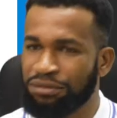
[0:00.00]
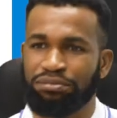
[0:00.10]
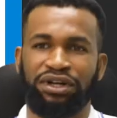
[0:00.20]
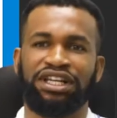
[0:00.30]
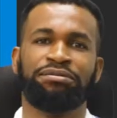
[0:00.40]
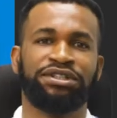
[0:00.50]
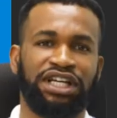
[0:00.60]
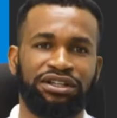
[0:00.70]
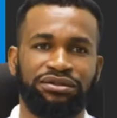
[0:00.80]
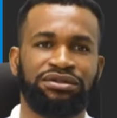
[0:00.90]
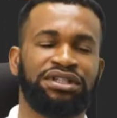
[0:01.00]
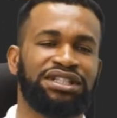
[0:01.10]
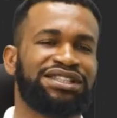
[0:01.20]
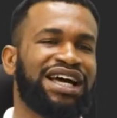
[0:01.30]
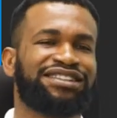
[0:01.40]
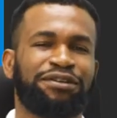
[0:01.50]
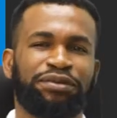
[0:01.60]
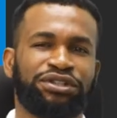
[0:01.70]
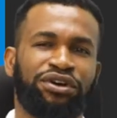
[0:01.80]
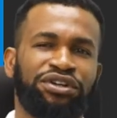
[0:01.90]
But let me tell you, that
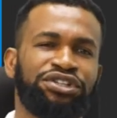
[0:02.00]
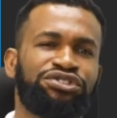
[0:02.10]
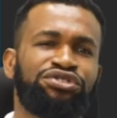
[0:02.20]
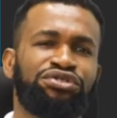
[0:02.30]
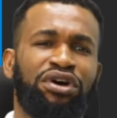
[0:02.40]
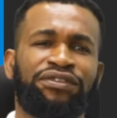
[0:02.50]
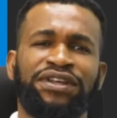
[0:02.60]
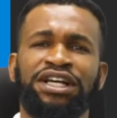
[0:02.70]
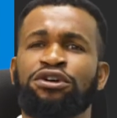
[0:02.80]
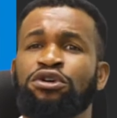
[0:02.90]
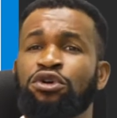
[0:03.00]
temperature is nothing